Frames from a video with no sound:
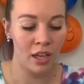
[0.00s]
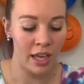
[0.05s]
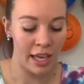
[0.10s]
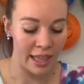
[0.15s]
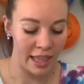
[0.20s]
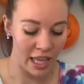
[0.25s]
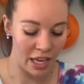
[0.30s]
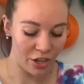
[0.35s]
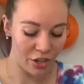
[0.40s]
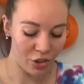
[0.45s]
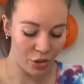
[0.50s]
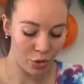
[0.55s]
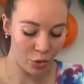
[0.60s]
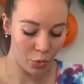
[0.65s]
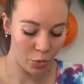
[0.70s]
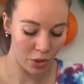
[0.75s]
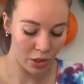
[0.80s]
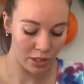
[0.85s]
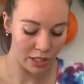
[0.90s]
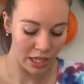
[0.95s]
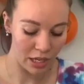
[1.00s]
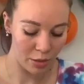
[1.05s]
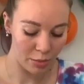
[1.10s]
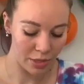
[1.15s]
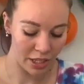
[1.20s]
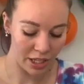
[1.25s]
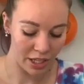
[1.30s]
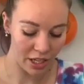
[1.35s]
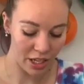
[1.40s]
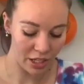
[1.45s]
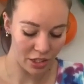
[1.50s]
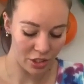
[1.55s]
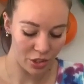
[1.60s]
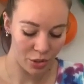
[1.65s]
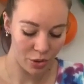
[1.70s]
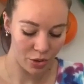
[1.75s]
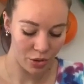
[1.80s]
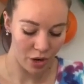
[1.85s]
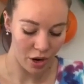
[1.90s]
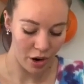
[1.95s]
And then you will tell me
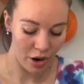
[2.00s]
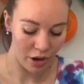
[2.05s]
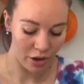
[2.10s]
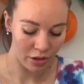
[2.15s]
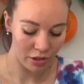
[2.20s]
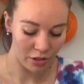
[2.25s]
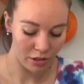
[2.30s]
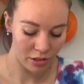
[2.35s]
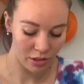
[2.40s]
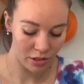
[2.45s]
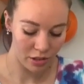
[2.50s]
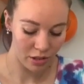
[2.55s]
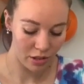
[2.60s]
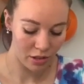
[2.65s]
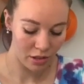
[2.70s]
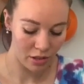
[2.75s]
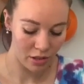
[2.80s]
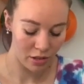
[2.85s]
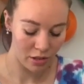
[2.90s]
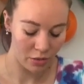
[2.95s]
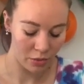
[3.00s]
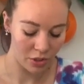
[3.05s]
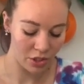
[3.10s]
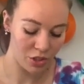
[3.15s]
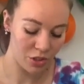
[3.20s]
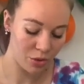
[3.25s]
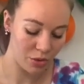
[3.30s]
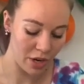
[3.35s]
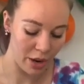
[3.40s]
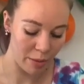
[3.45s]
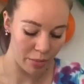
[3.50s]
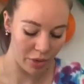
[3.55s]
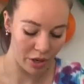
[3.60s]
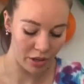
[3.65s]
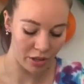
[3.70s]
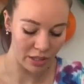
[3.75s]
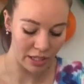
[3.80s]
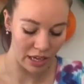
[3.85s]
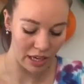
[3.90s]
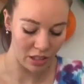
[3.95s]
2 cards, well, 2 numbers, and